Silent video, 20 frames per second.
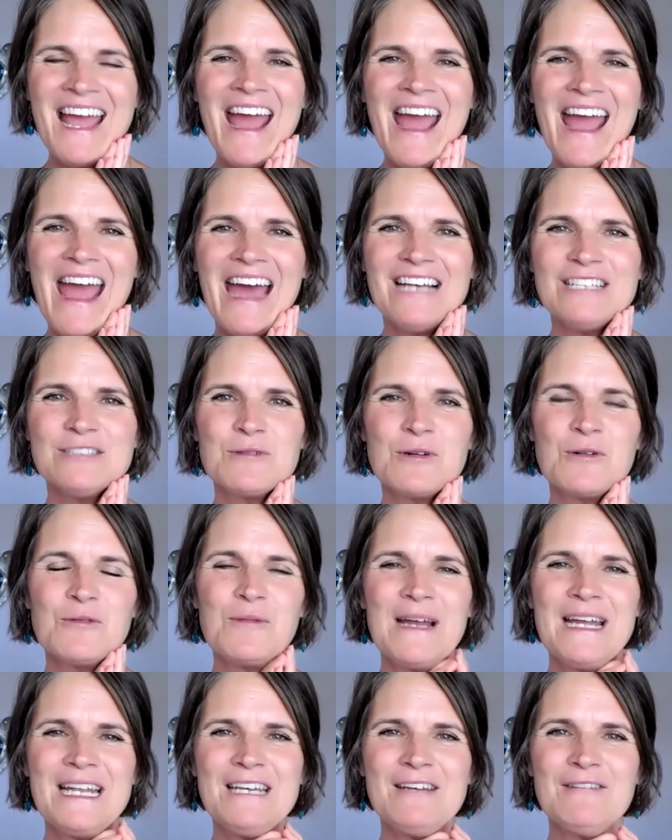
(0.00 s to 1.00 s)
as we're
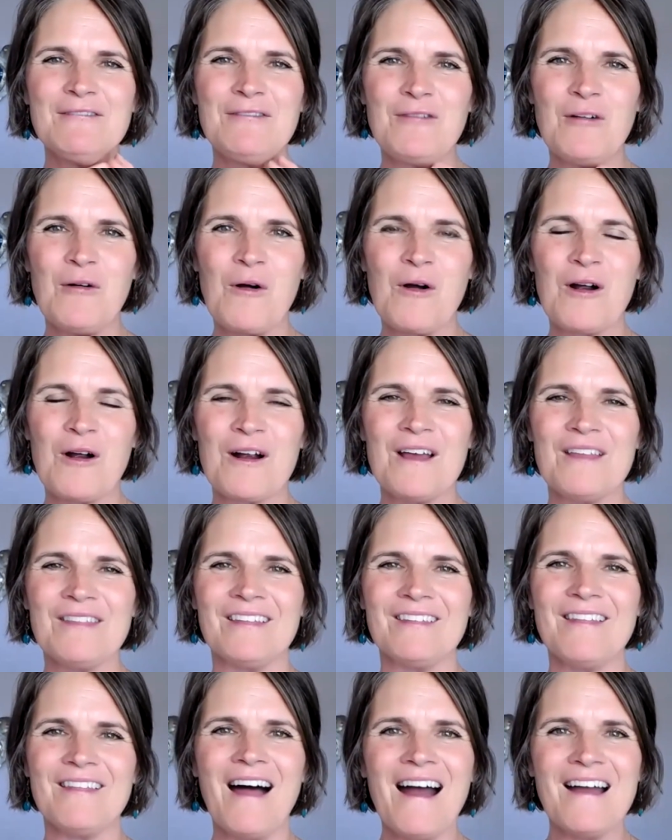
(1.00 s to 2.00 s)
waiting for the
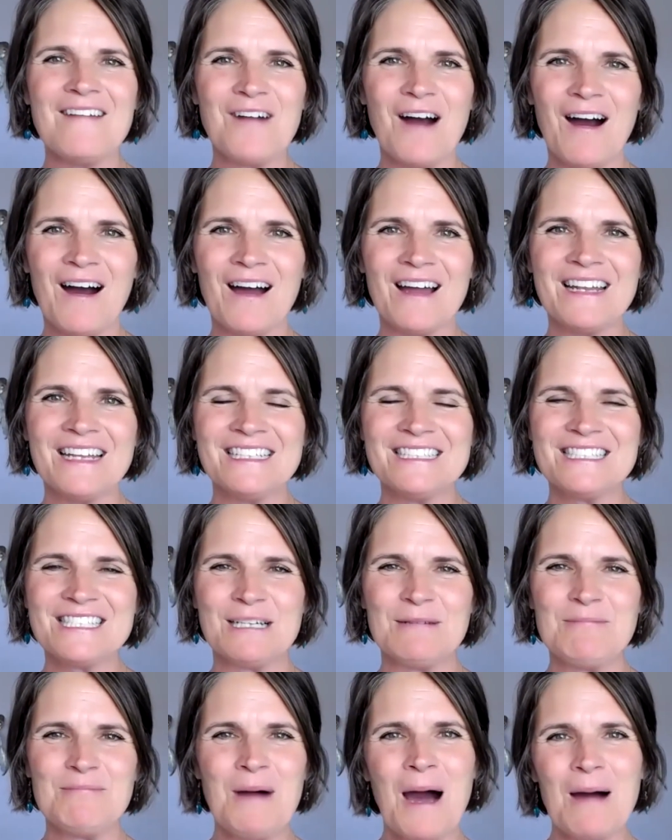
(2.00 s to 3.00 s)
live audience
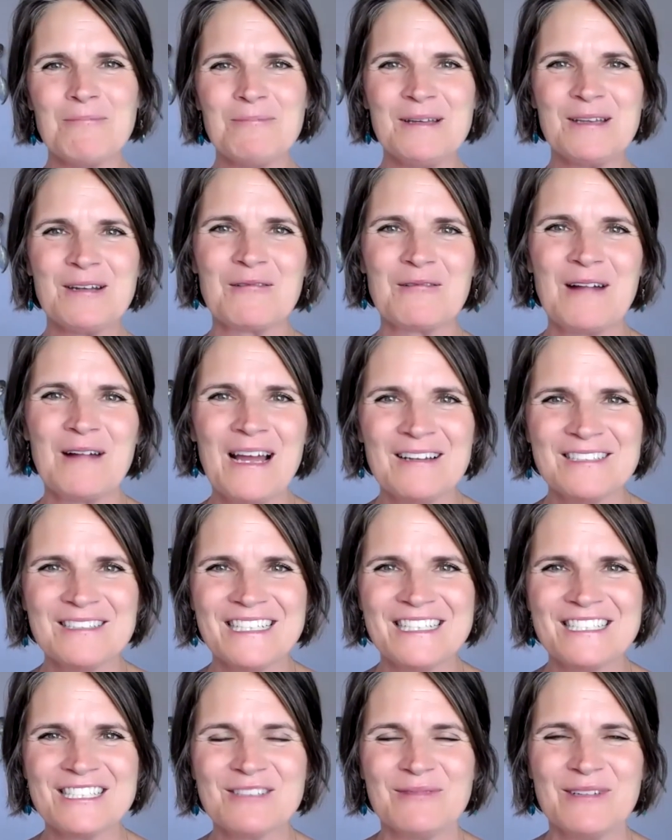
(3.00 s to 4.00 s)
to pop in around
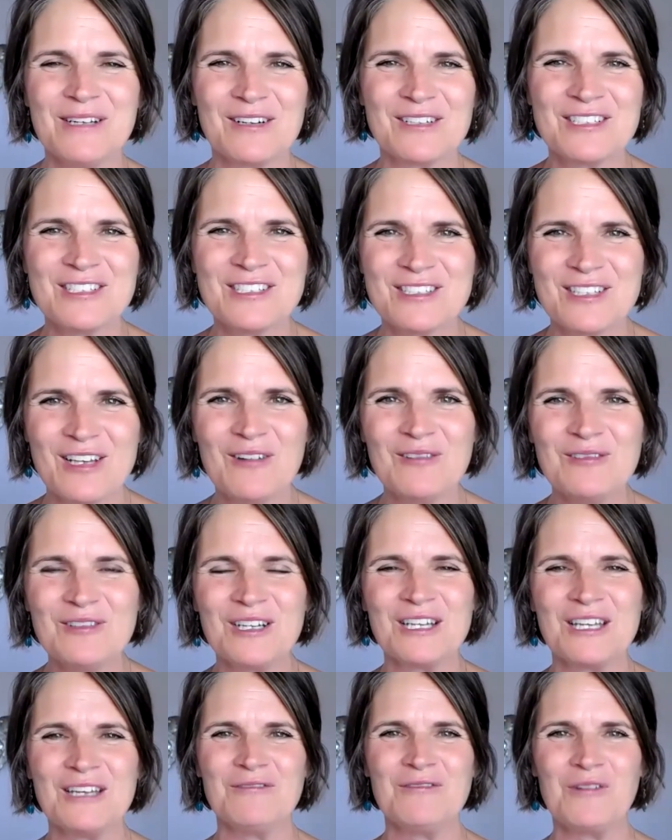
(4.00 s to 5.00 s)
us. We are so
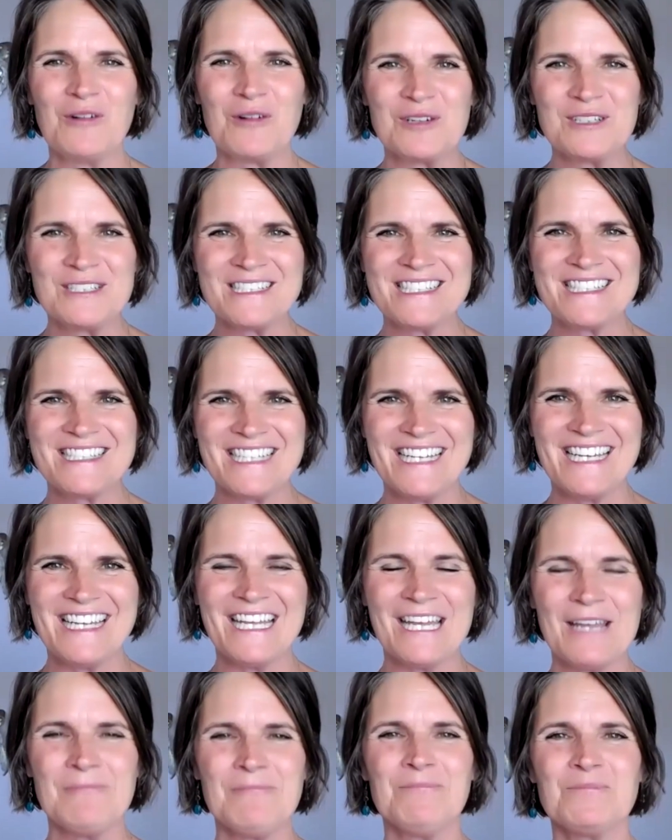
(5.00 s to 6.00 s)
looking forward to
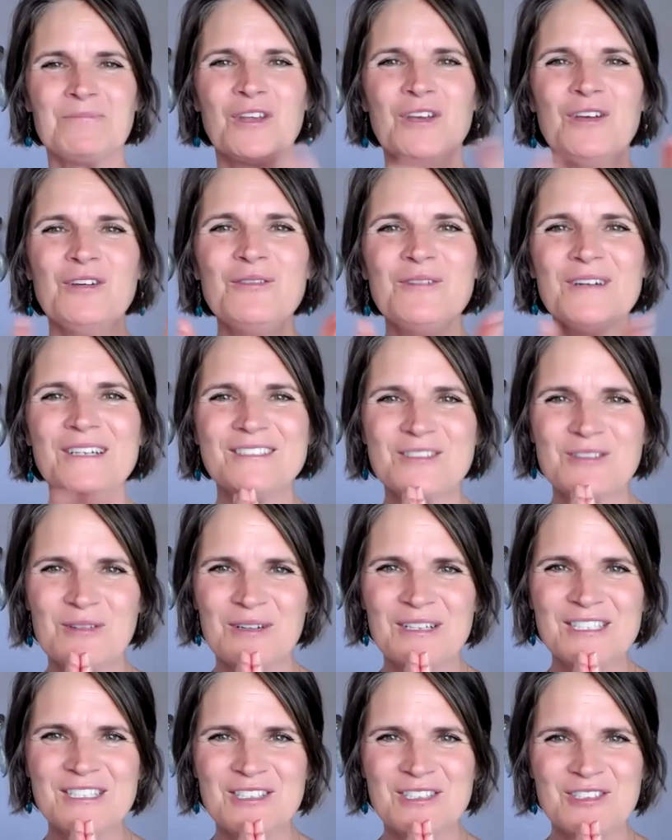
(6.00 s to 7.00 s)
seeing who is
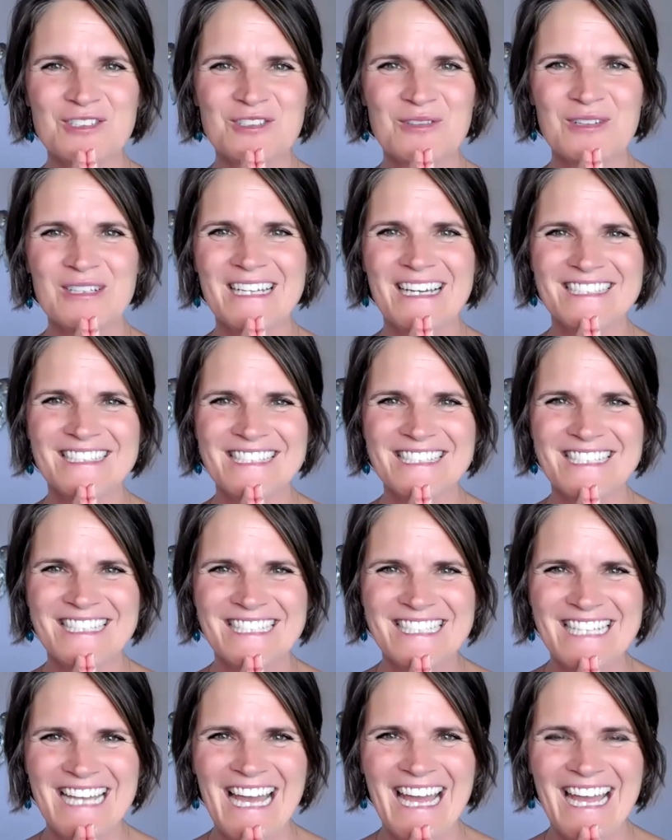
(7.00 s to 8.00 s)
going to join us
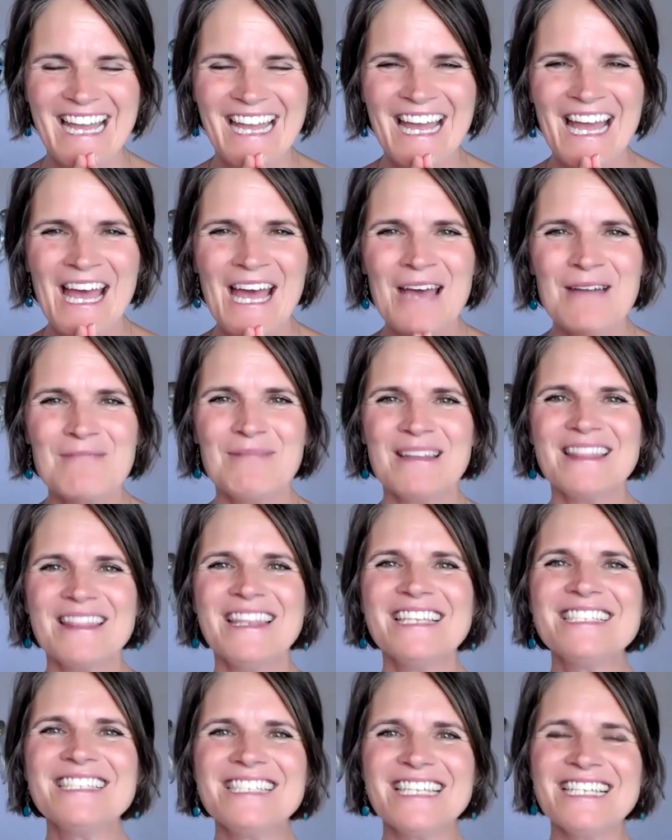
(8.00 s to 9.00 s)
today. But
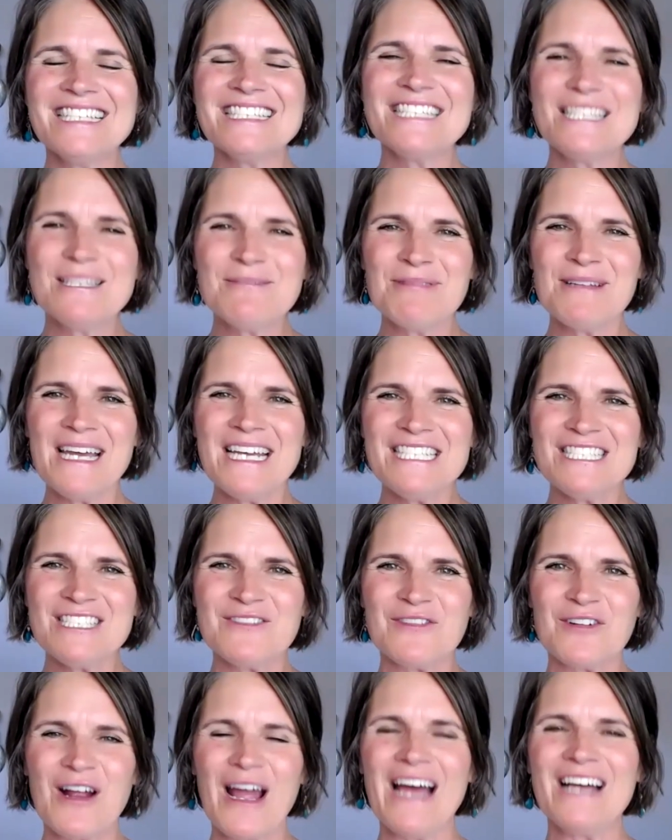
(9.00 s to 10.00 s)
this is the place
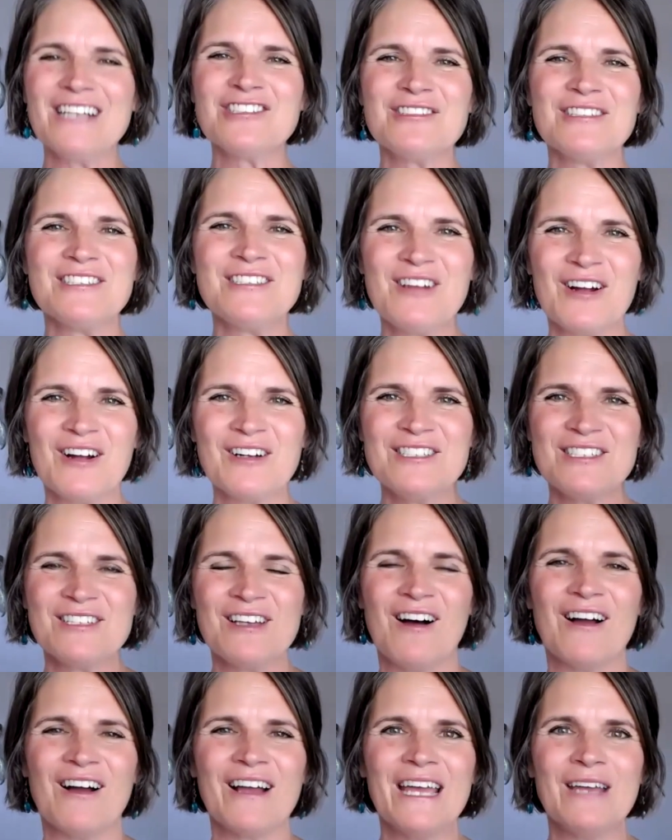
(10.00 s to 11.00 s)
for Ashley's Heart
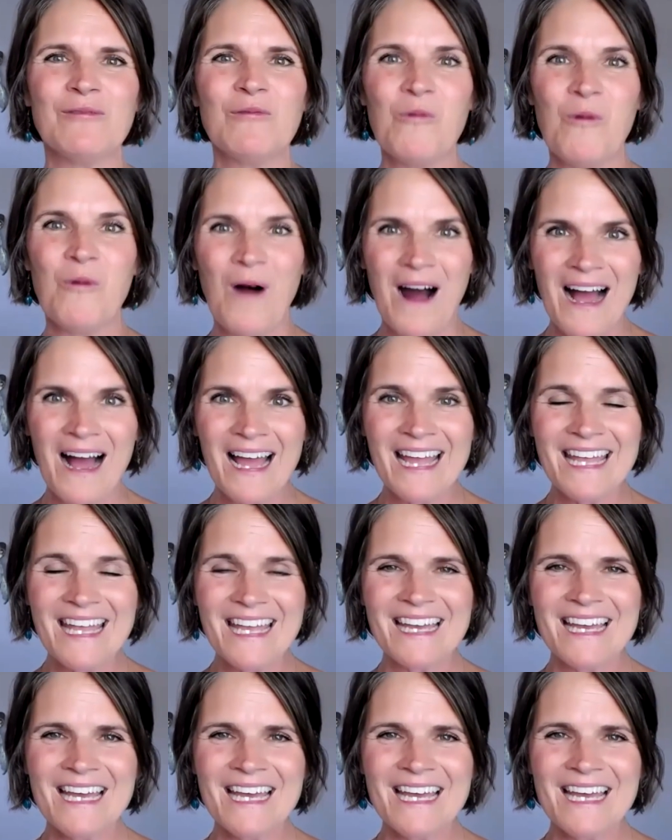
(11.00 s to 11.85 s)
Song, and why?